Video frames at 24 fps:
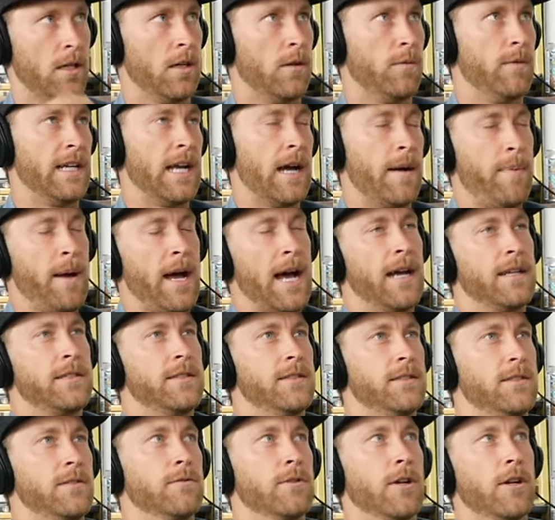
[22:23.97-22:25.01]
We got
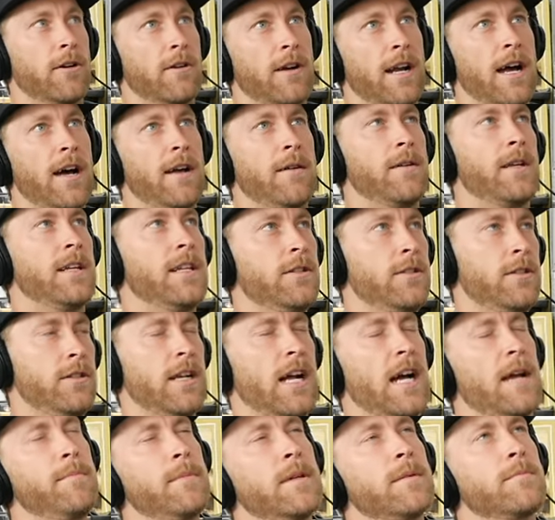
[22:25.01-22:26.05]
passes and rode around. And, dude,
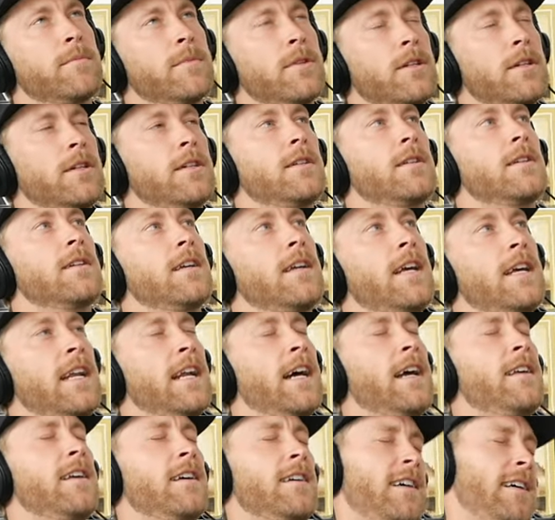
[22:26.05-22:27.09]
I remember, and
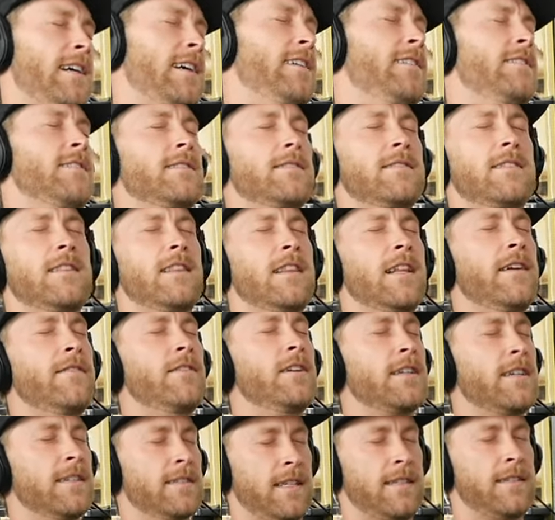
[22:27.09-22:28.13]
I, I love
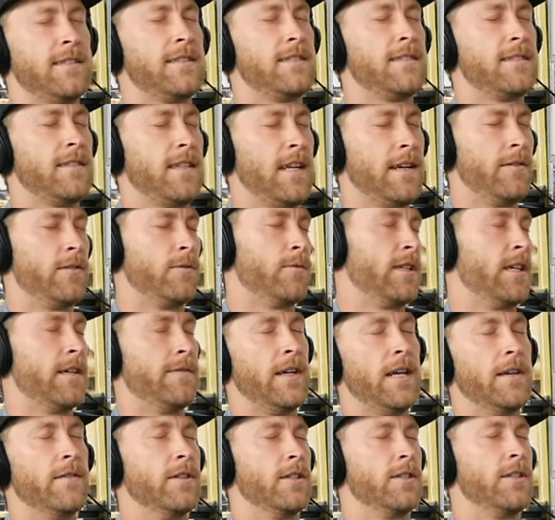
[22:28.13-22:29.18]
it because I, everyone
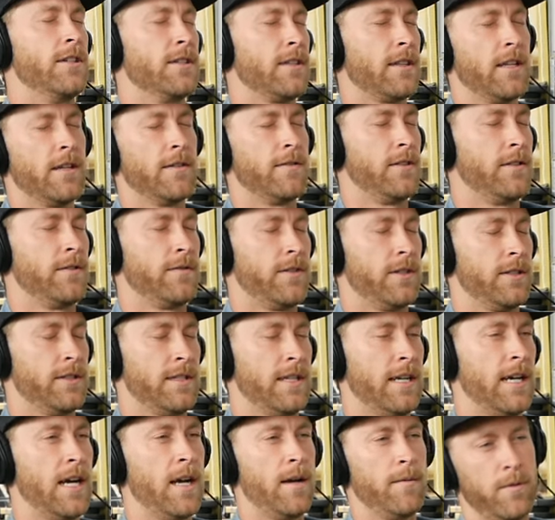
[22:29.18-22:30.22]
I've ever took there for the first
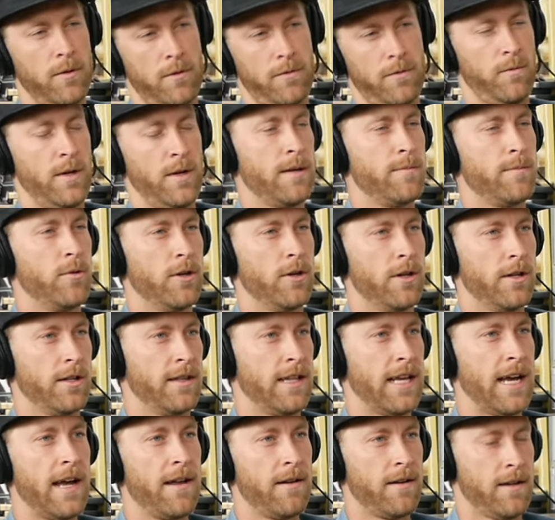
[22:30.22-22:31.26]
time or wakeboarded,
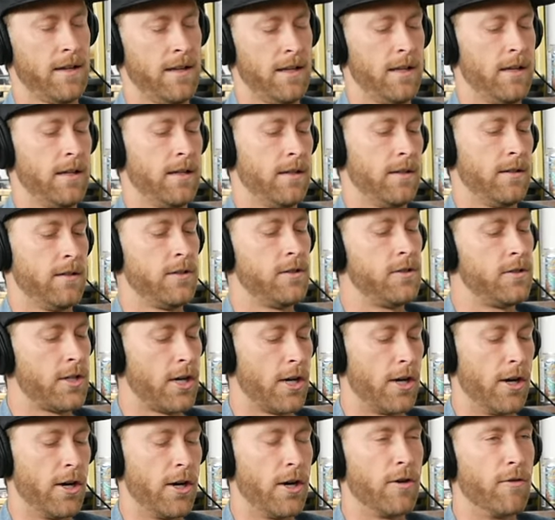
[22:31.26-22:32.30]
that
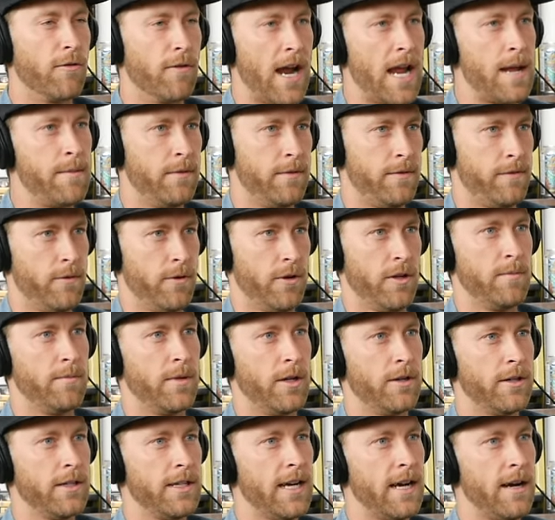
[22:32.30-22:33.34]
turn right before the
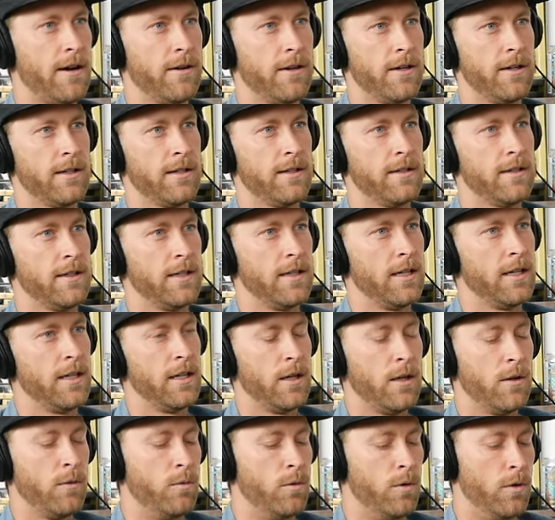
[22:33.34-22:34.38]
motor tower
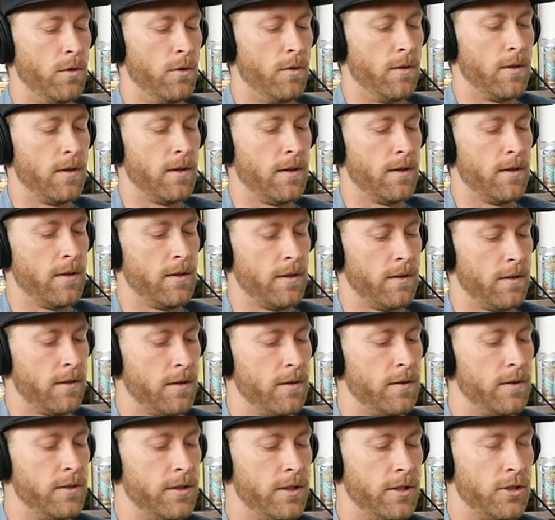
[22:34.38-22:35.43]
will
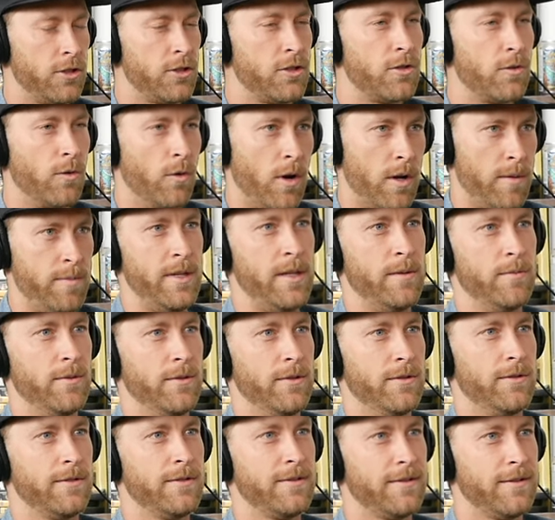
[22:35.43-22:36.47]
destroy
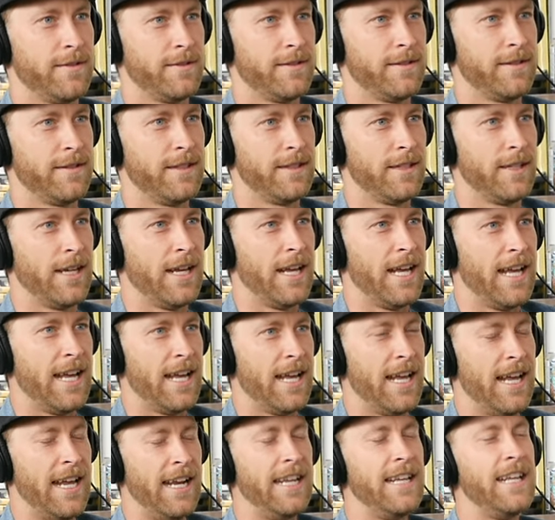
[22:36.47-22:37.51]
people. Eats you alive.
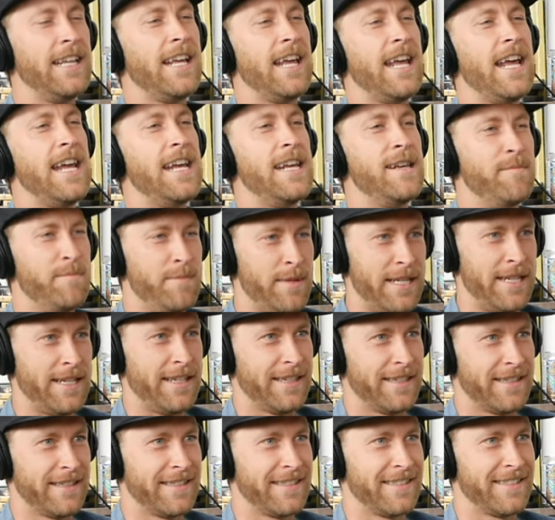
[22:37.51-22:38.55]
And it ate me.
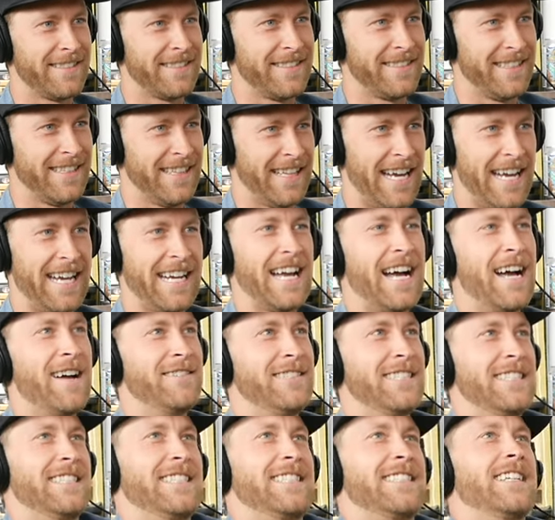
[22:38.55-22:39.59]
Like, I'm
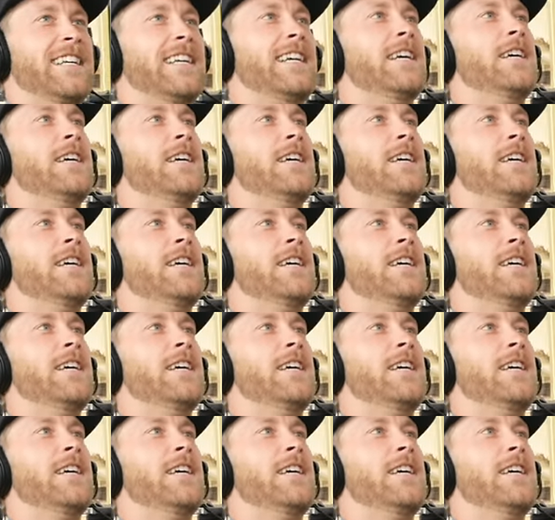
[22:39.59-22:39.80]
just,